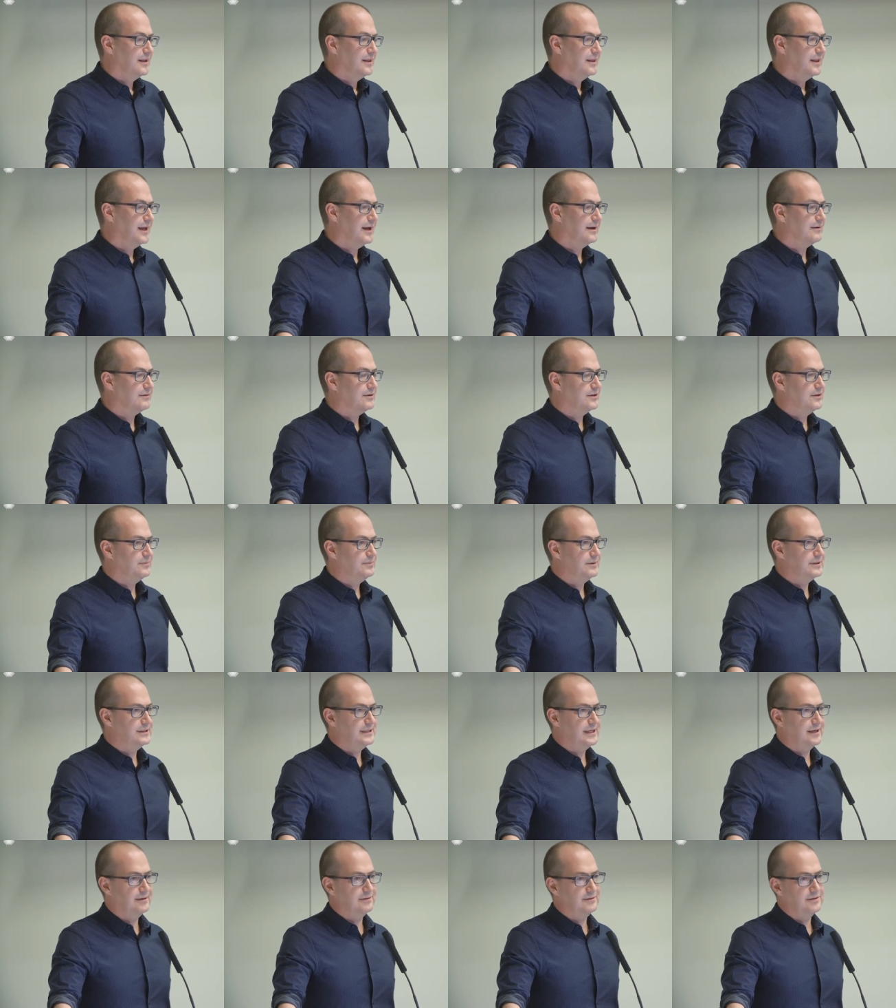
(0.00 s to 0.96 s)
That group has
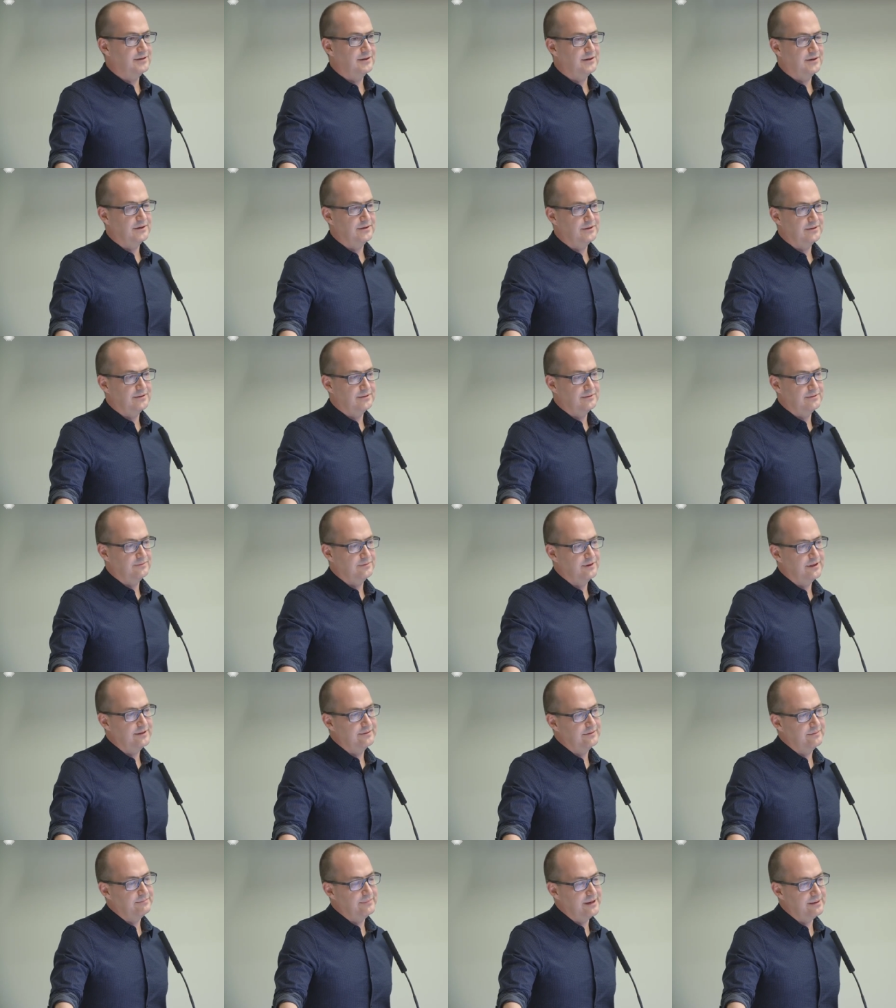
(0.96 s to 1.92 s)
now gone on. One
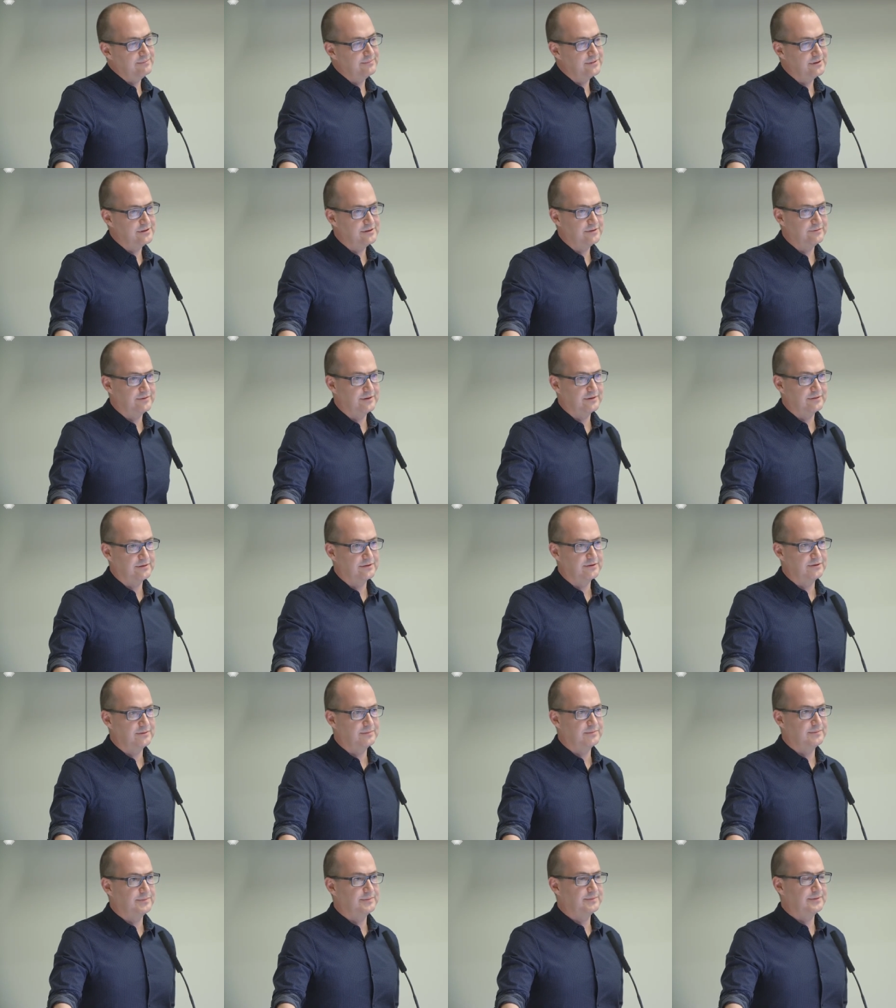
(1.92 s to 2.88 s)
of the members of the
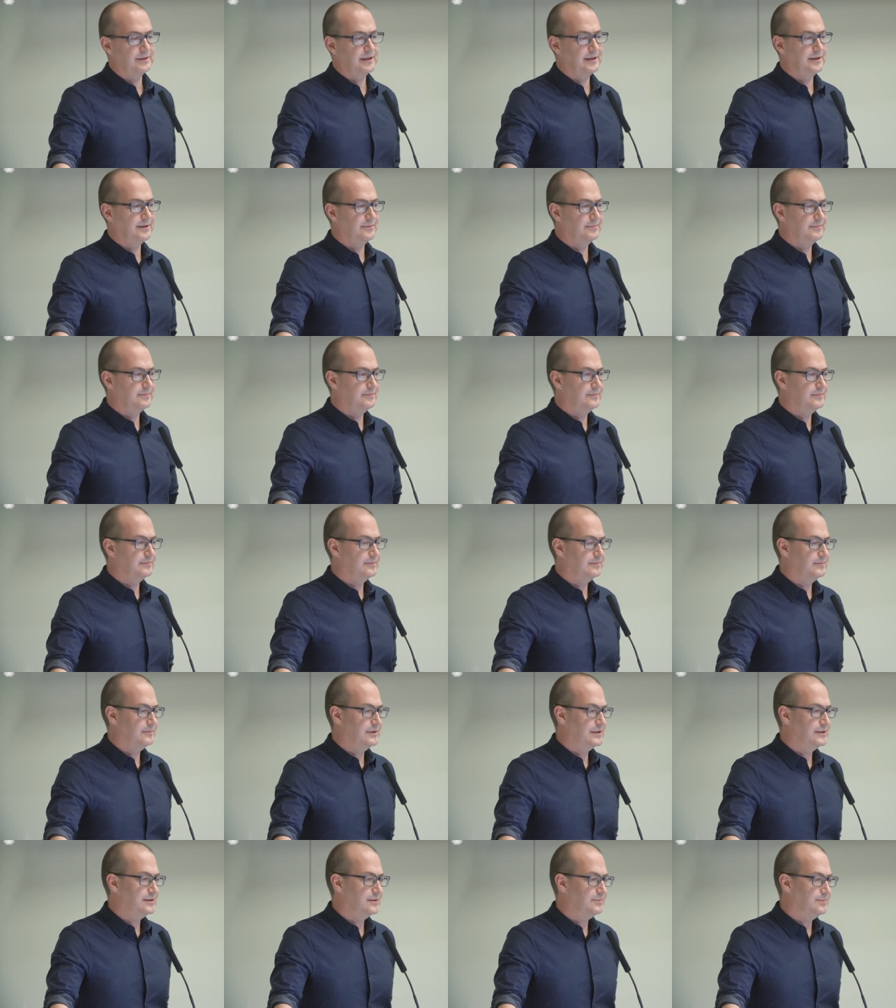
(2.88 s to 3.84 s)
group um,
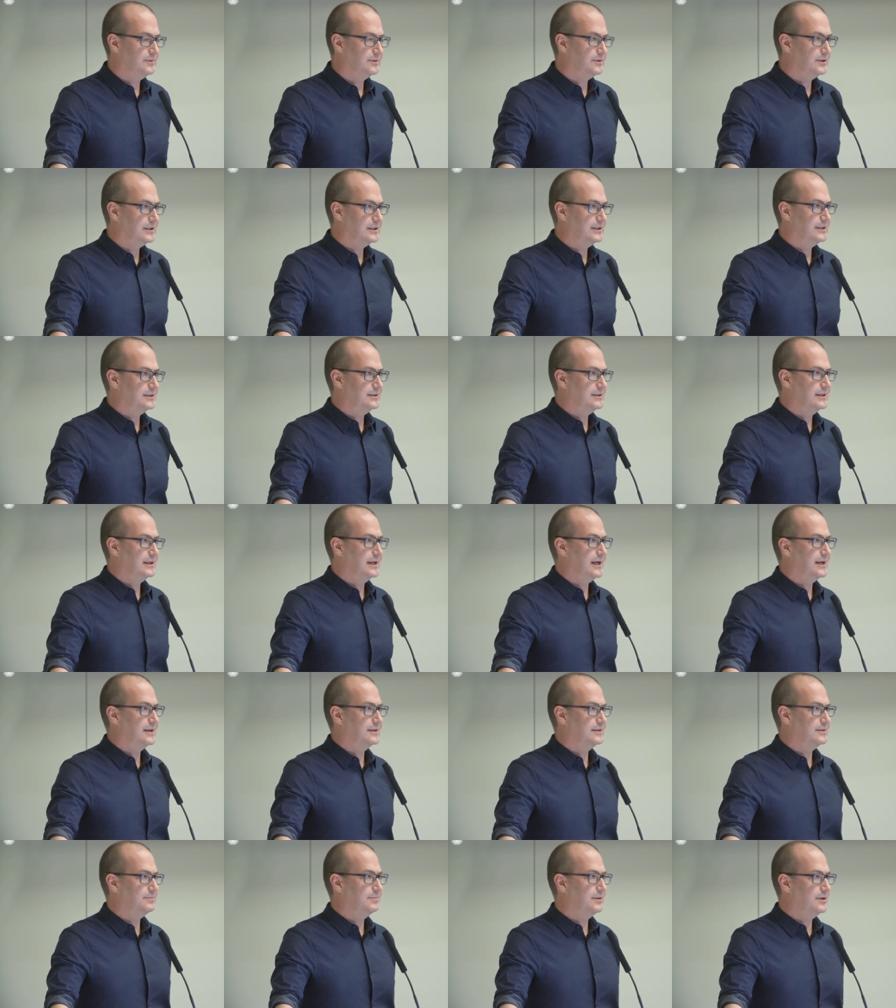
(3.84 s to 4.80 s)
we supported to get
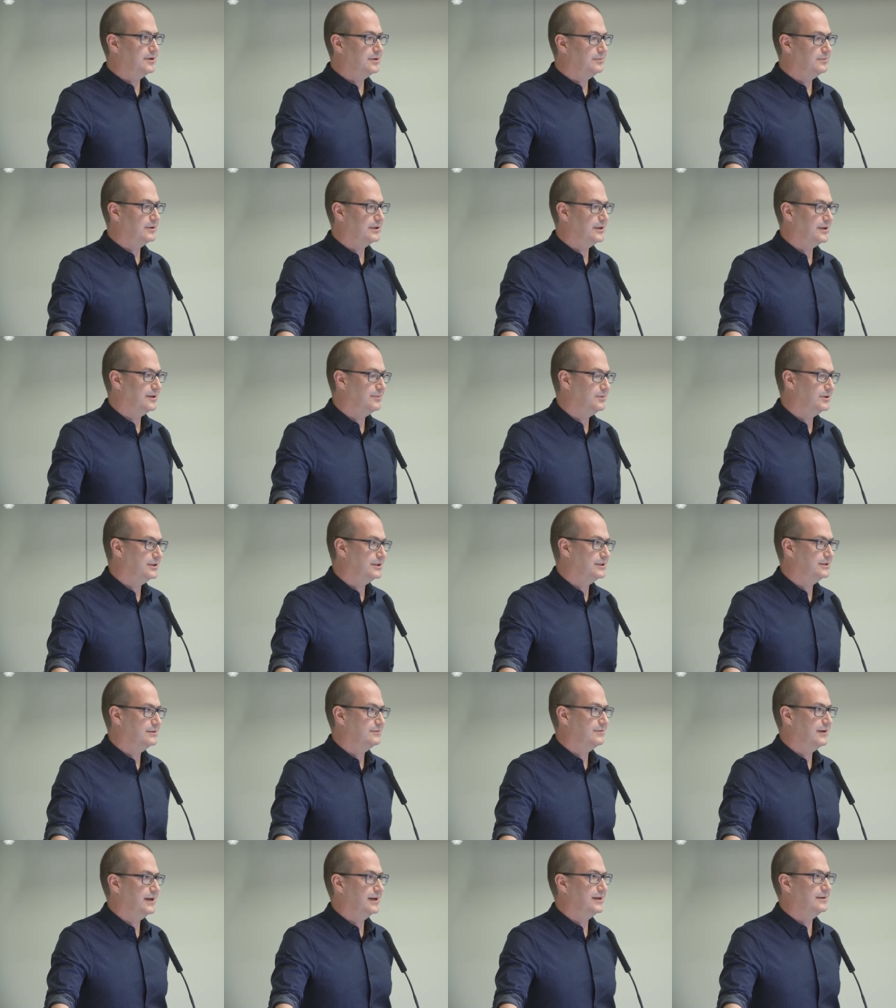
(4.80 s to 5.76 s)
a diploma in community
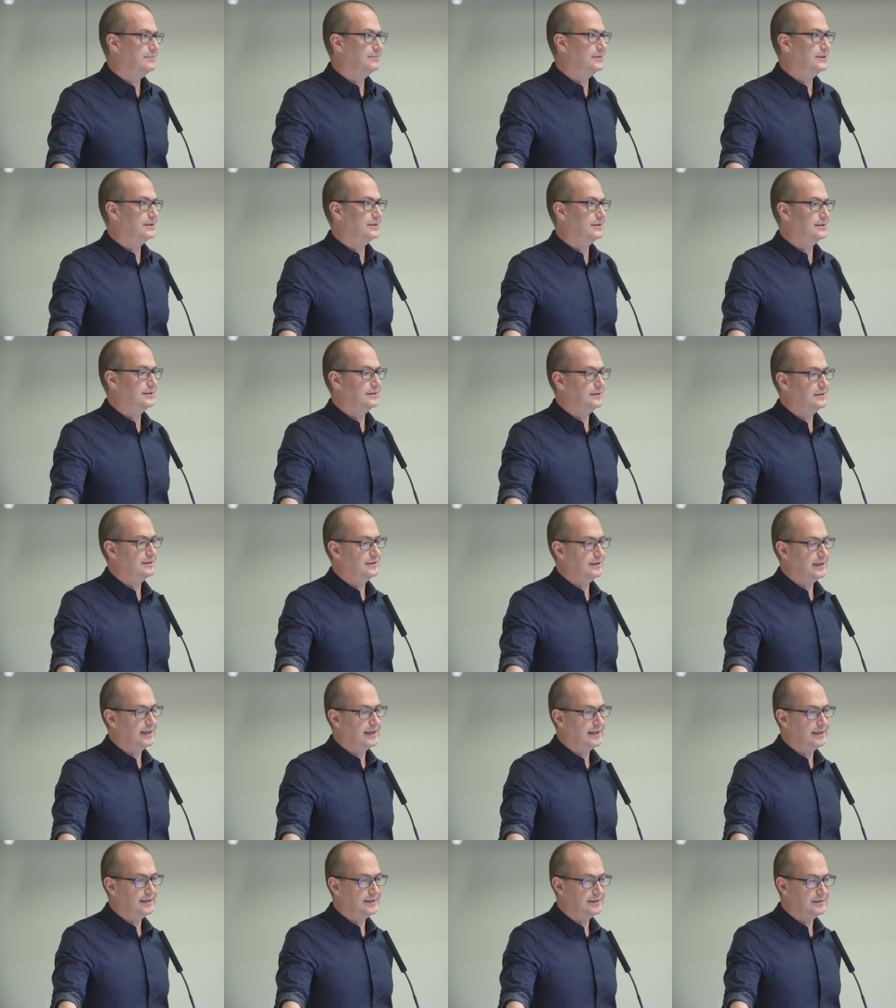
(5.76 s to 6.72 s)
development,
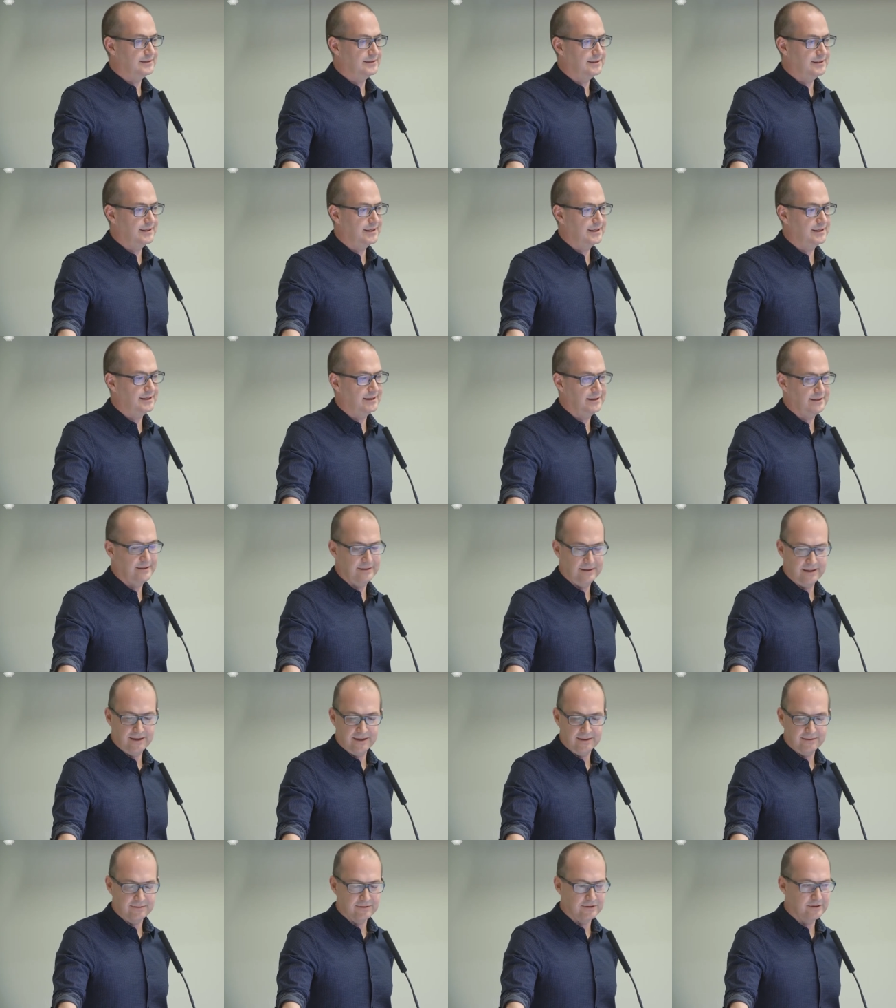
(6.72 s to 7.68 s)
and uh,
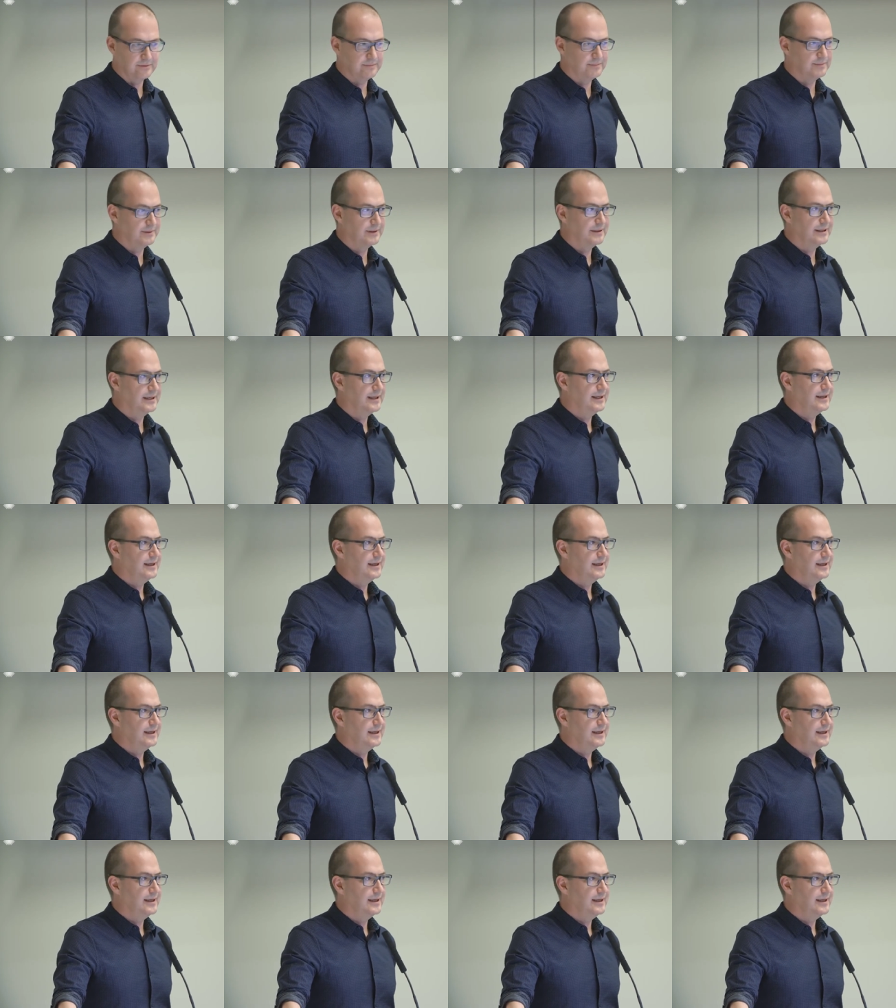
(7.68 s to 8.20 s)
that group